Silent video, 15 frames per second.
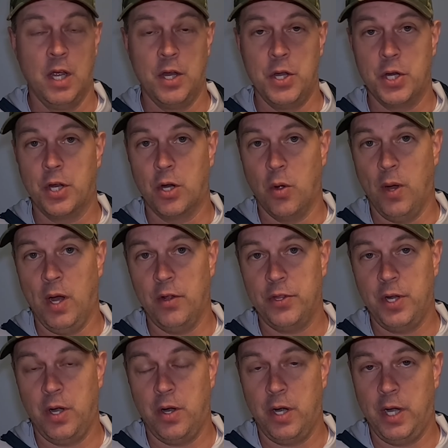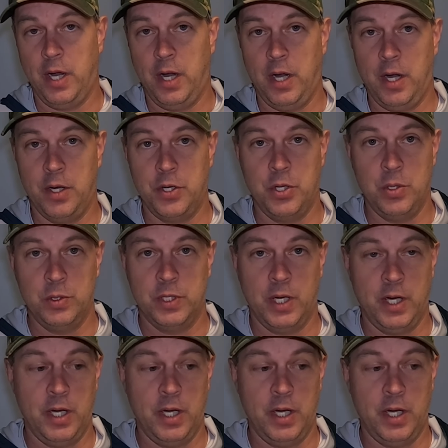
You could go out there and use a,